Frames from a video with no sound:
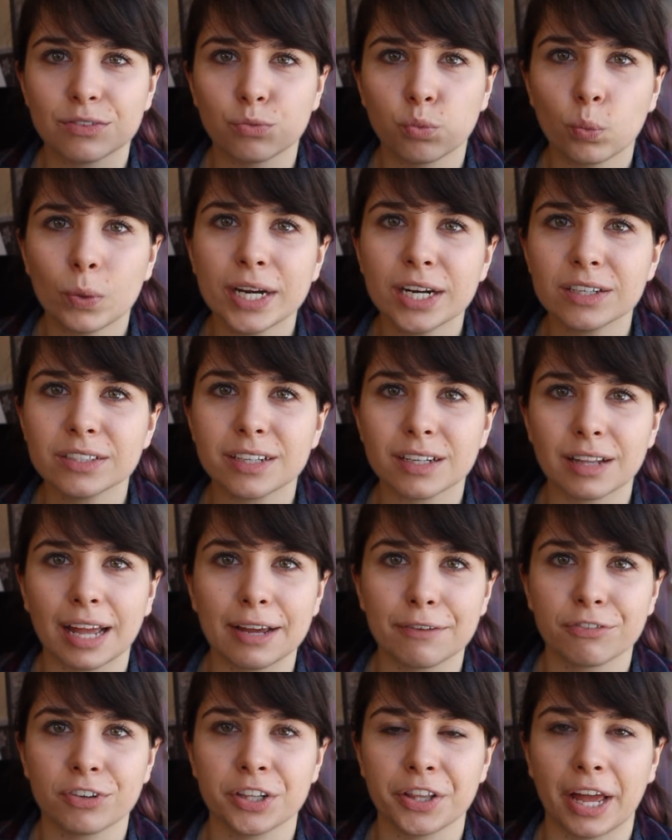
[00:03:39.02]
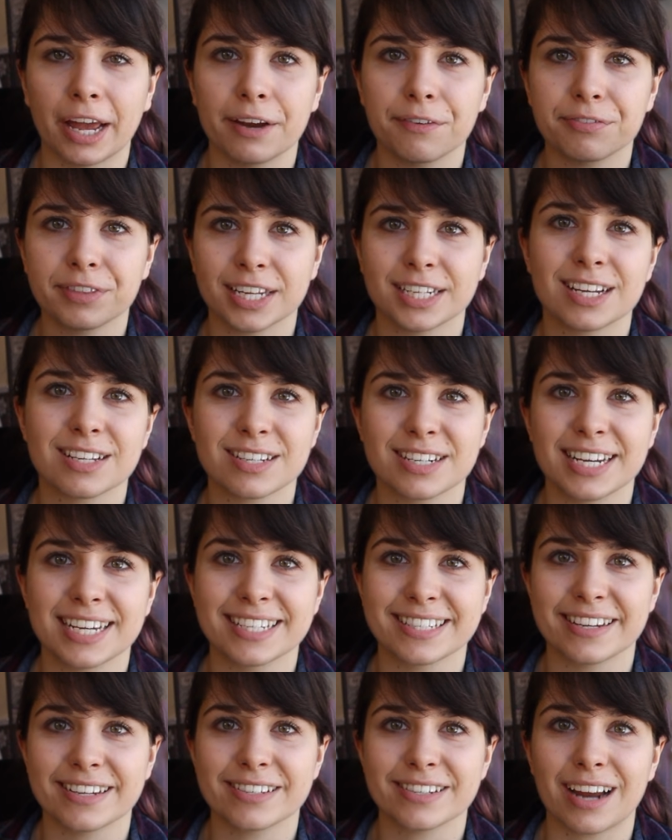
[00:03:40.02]
of weird, delightful life that doesn't
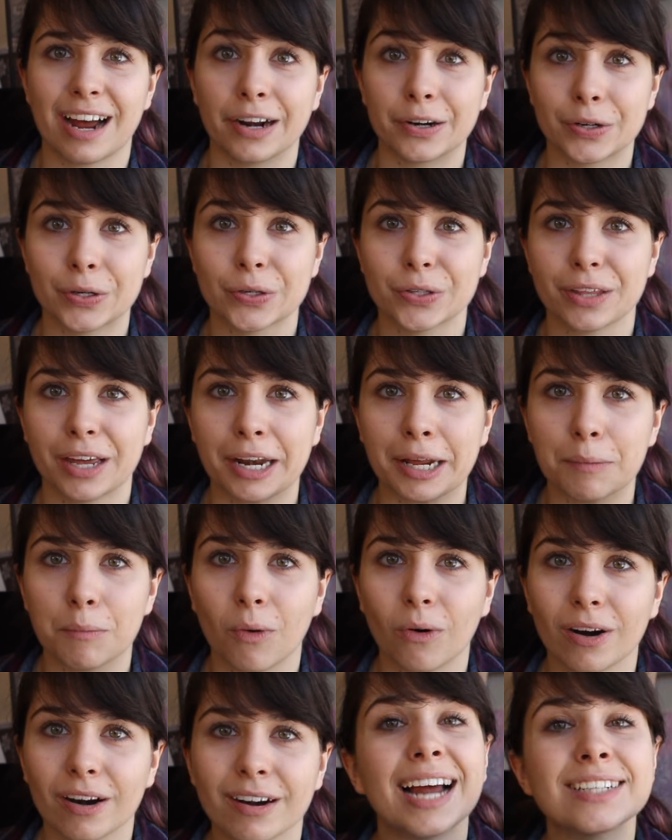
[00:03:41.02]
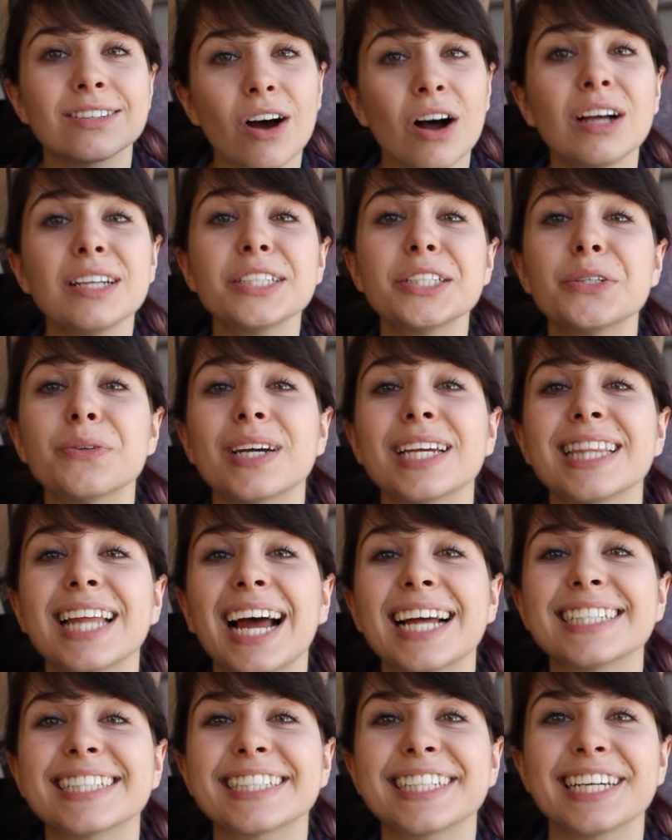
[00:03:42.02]
exist on Earth anymore. And also in
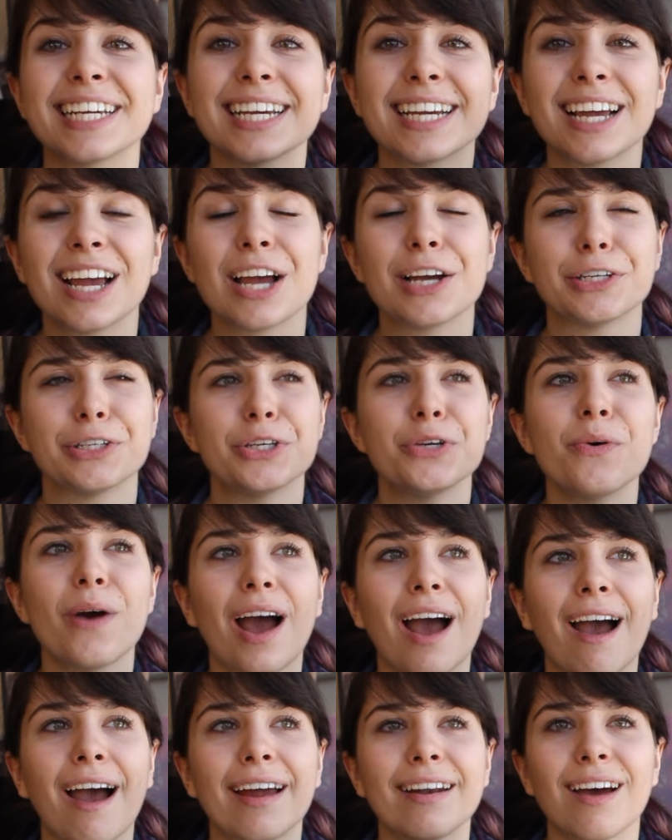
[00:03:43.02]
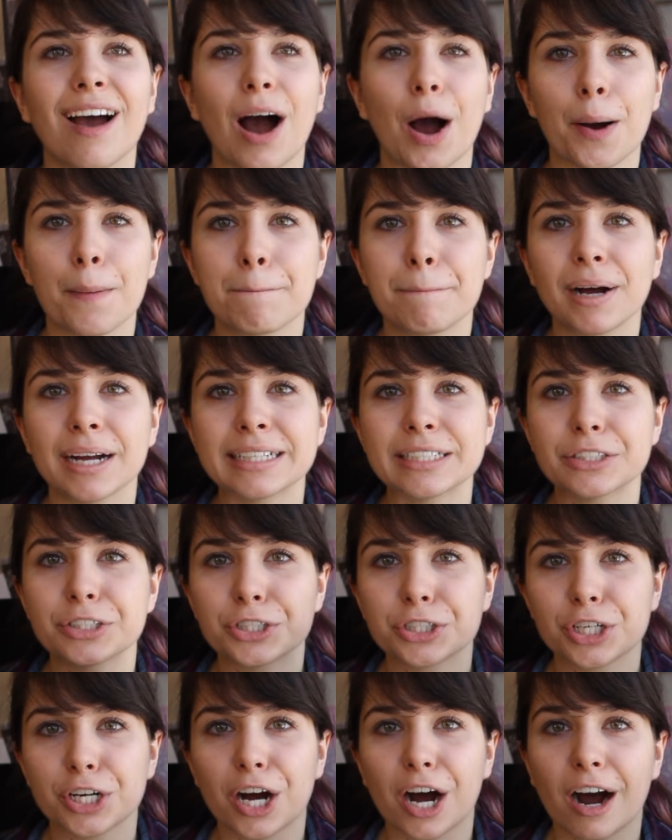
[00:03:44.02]
that sea, you had a
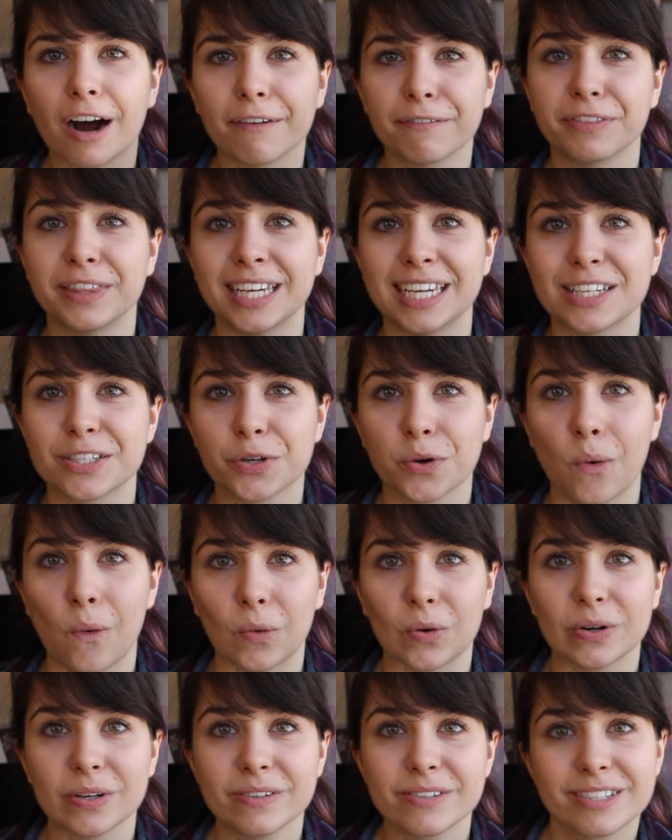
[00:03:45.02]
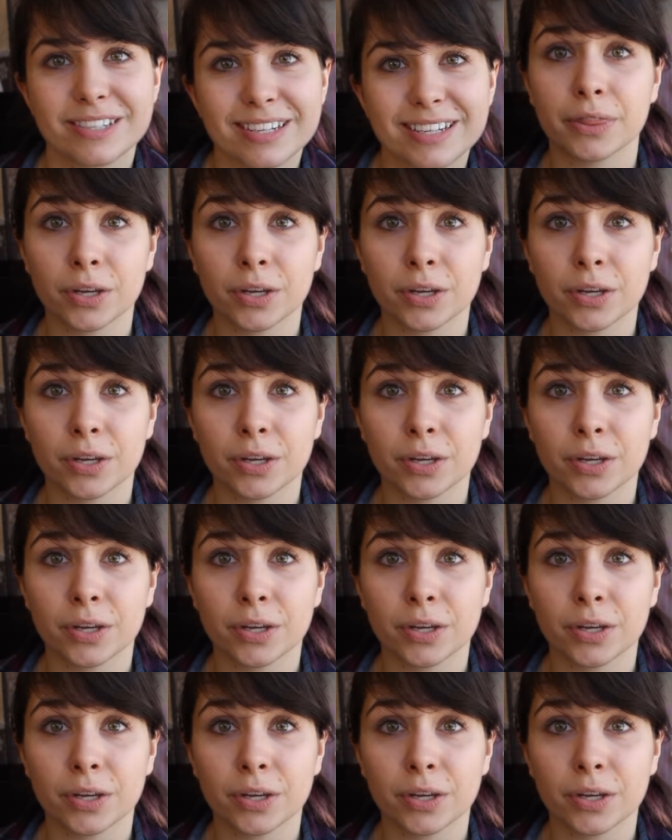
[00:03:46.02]
bunch of these corals.